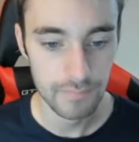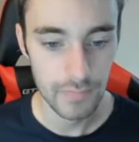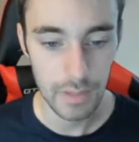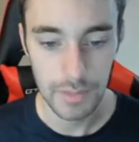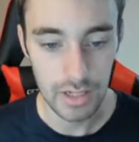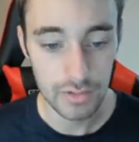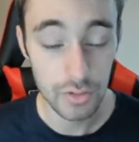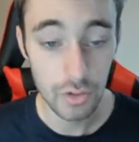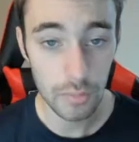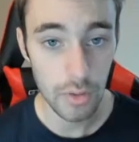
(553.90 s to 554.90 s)

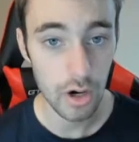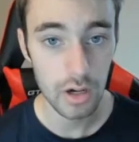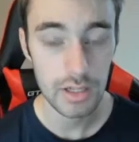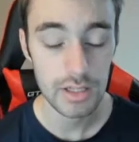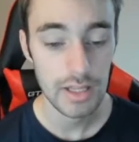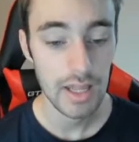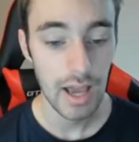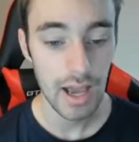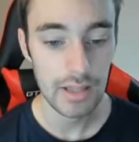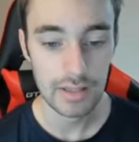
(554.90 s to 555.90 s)
Kamara,
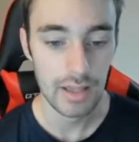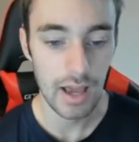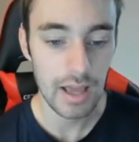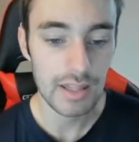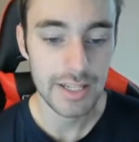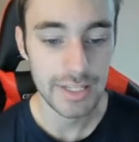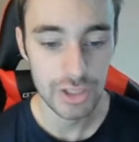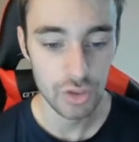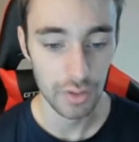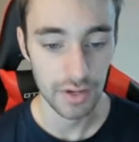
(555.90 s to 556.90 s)
I like his
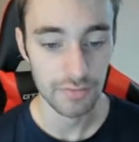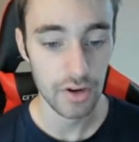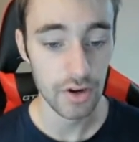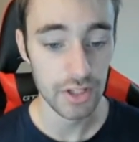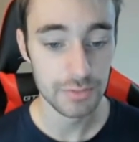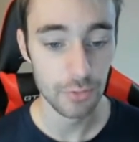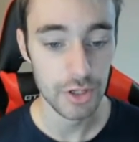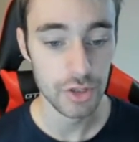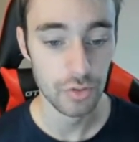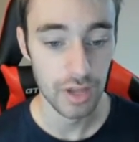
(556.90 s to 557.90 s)
story. A very
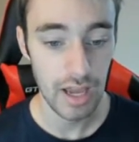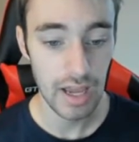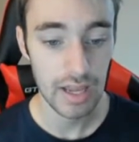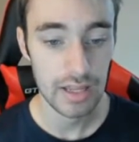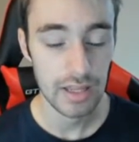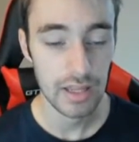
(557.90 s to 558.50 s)
inspirational guy.